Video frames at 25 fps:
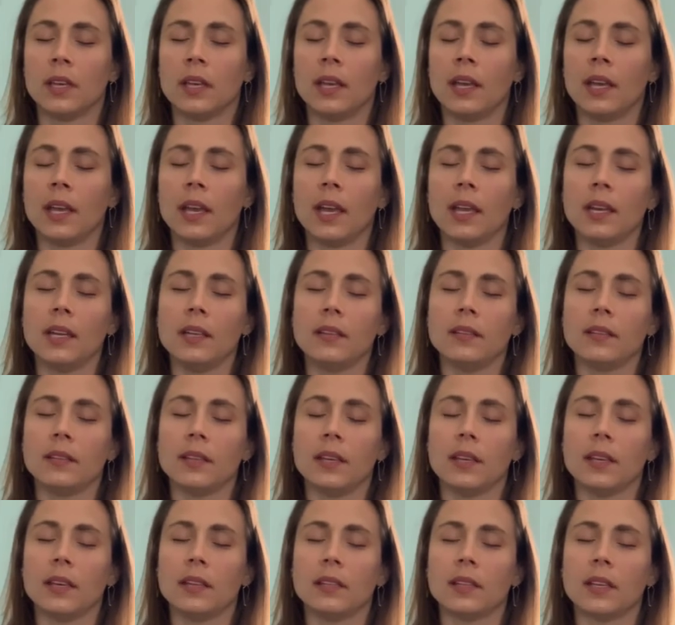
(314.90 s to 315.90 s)

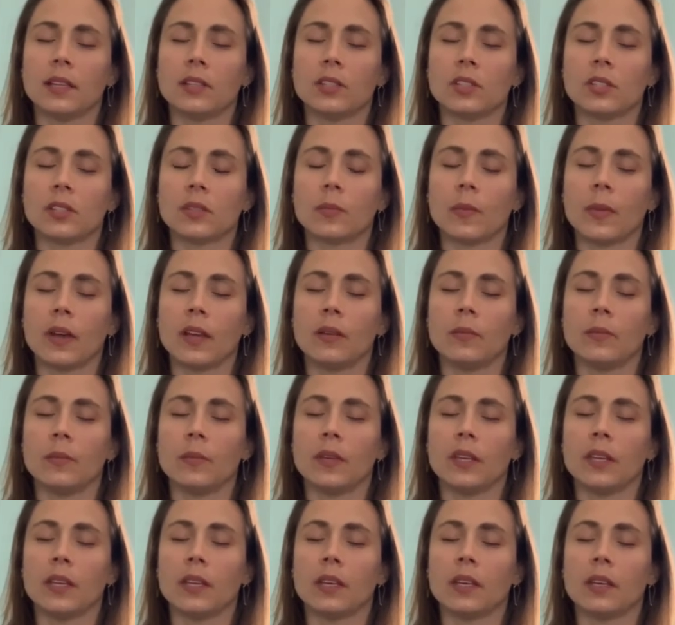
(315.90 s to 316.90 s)
anything that just might
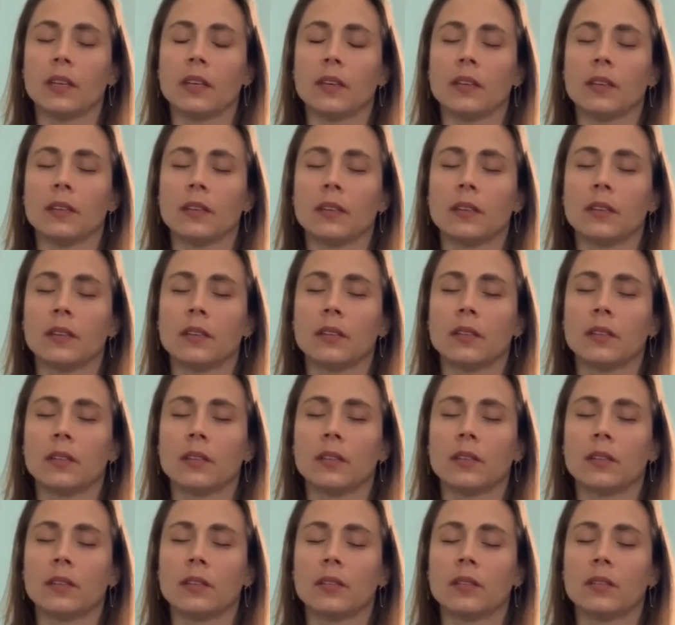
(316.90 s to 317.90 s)
be
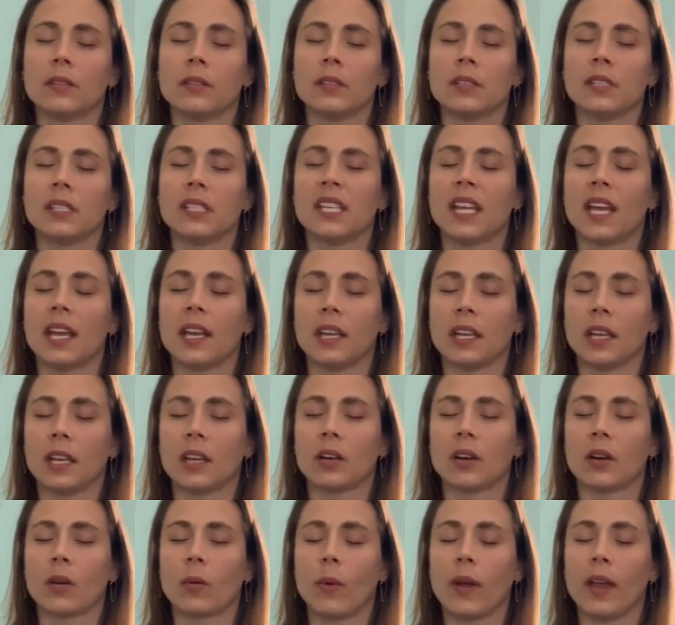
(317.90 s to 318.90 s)
standing
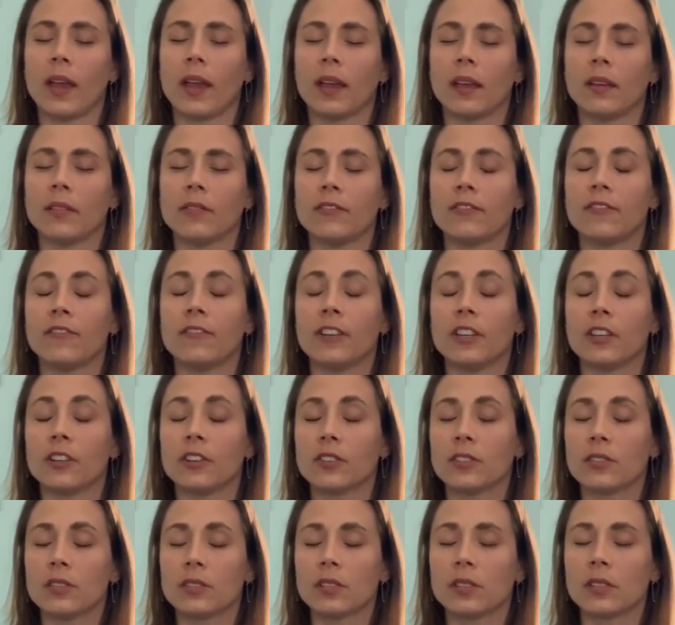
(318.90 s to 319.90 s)
in our way,
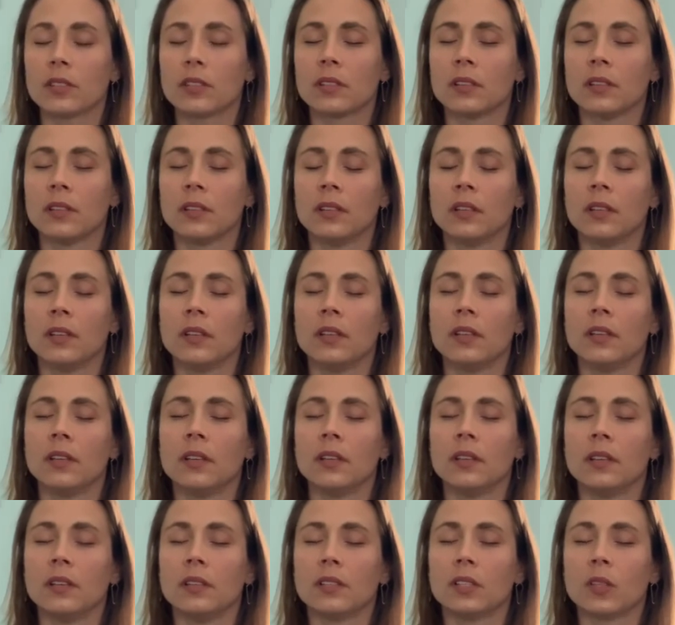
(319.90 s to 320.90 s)
fears.
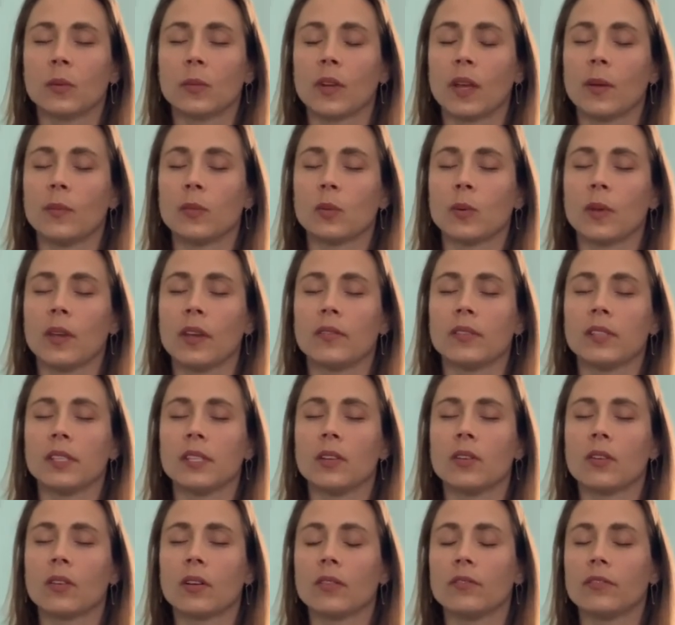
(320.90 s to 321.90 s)
Sometimes we have
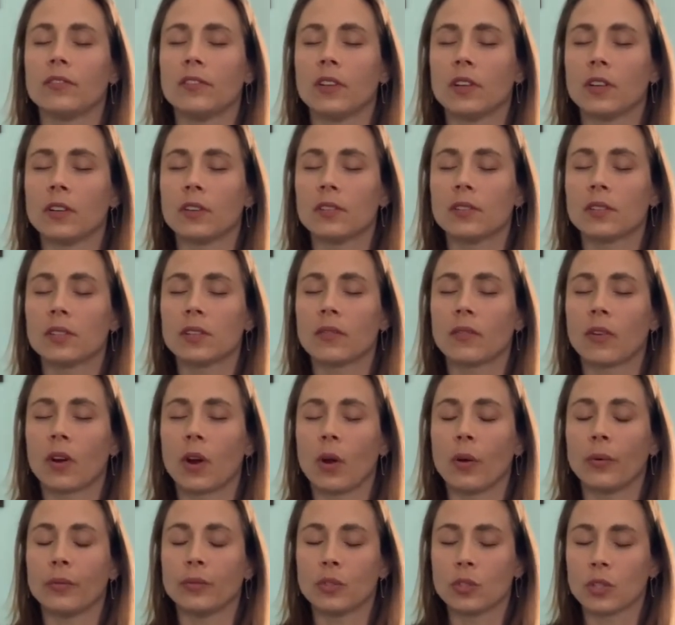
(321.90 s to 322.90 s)
secret fears of our
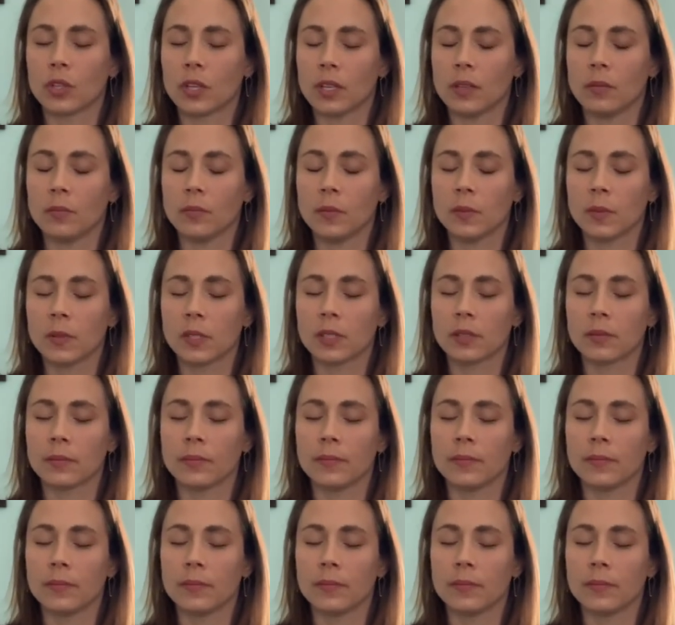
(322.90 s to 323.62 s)
own dreams.